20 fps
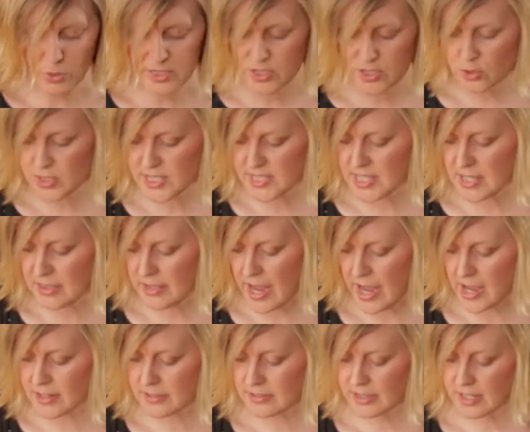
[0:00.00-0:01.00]
Once you see
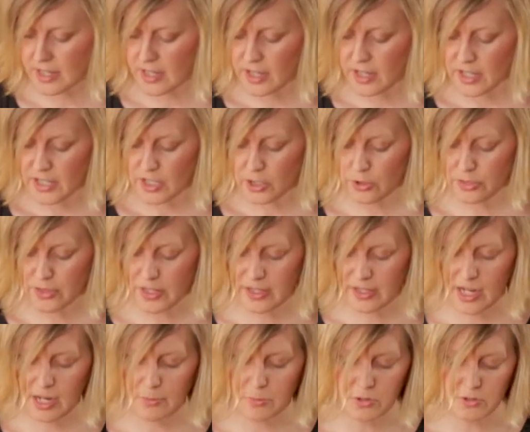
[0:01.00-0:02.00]
that, you're
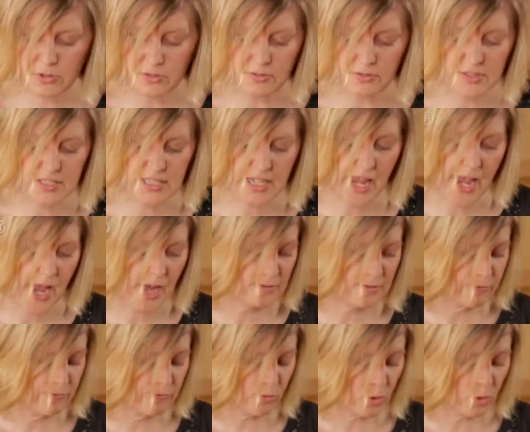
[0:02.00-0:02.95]
then able to add